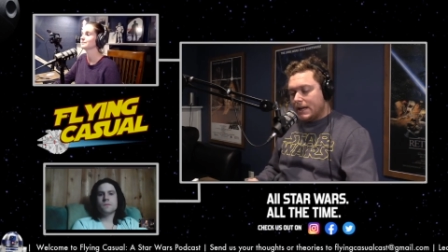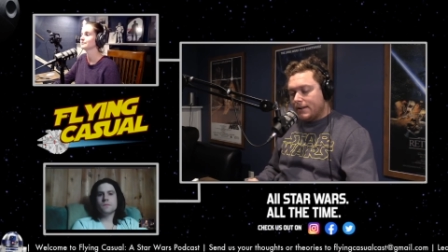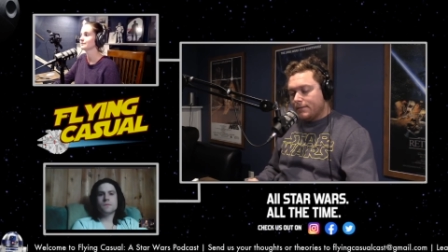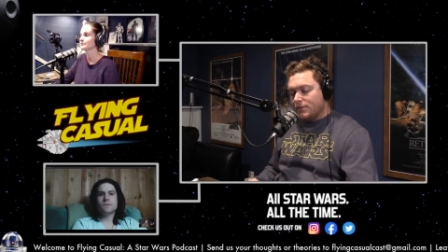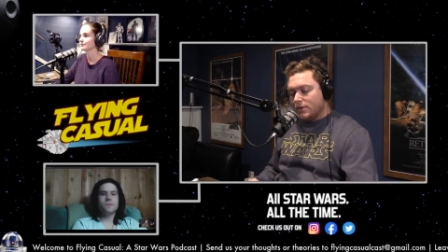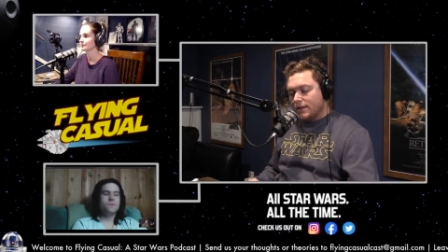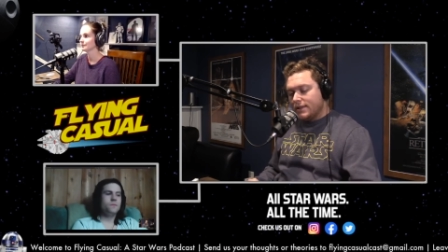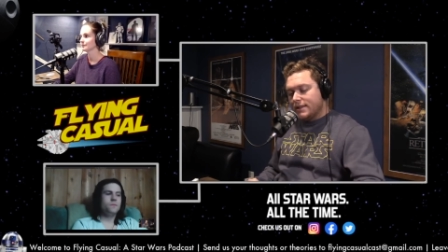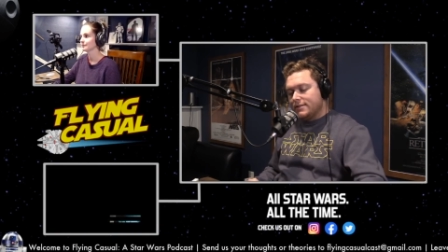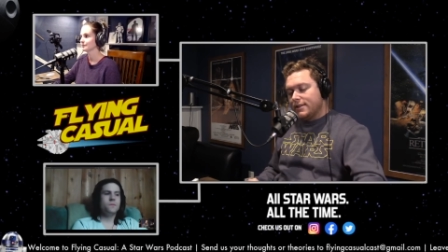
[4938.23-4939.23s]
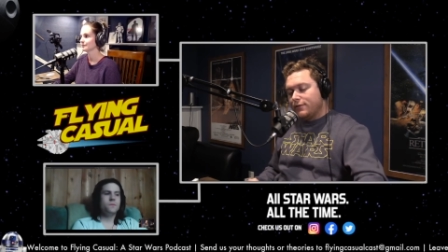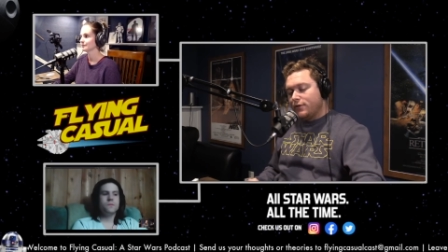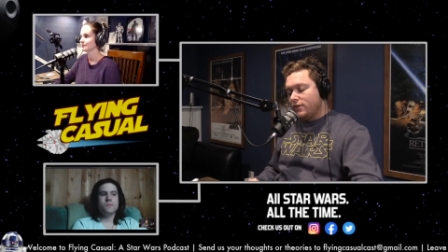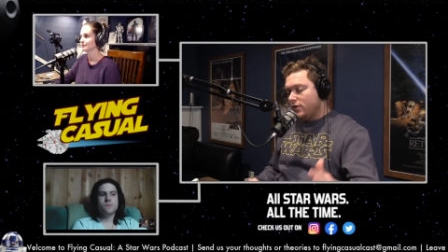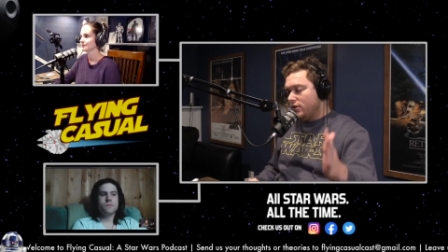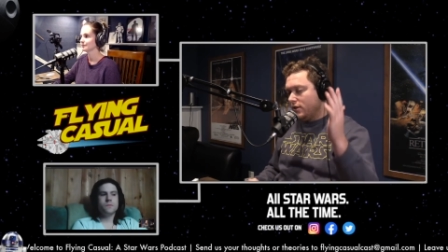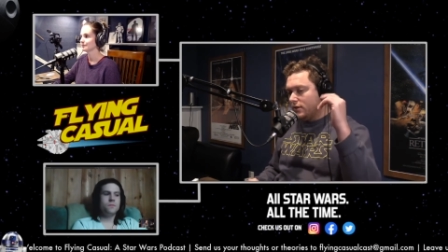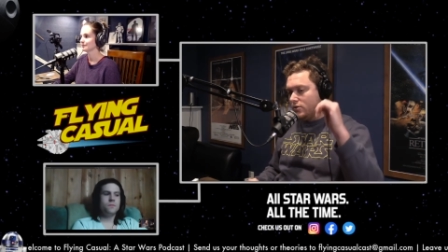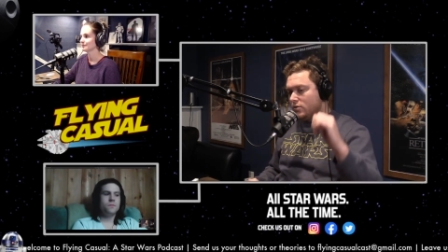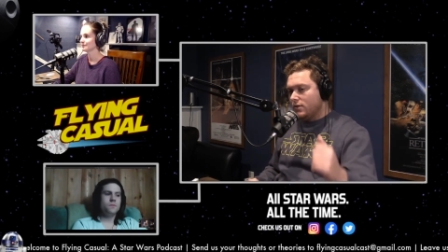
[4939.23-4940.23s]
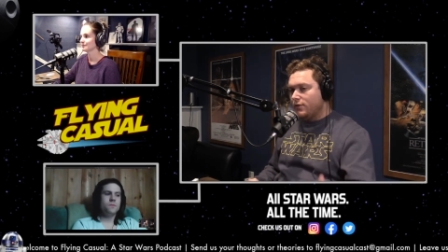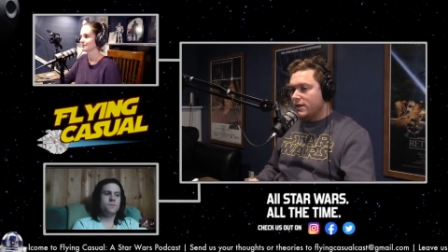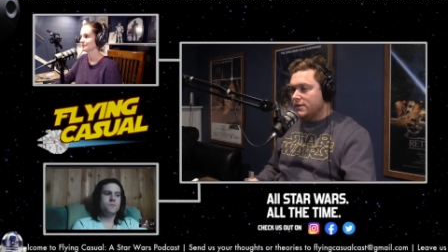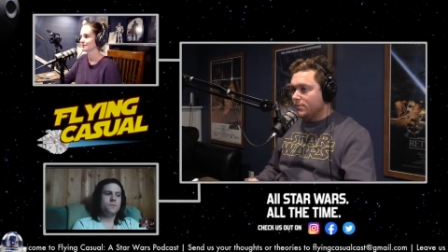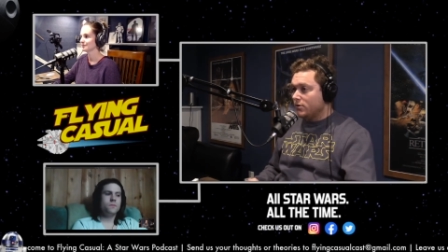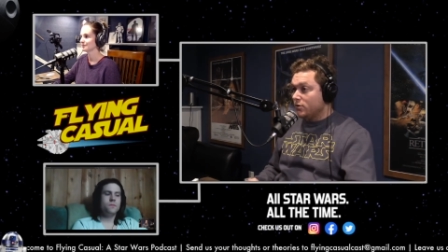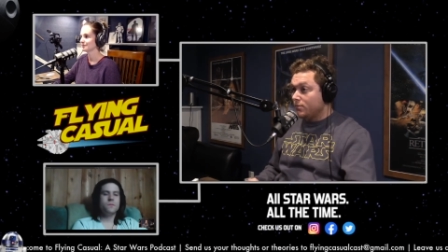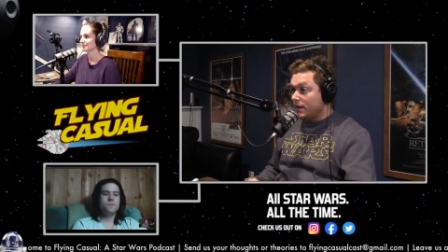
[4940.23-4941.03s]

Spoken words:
So get that stuff in there. You can join the Facebook group.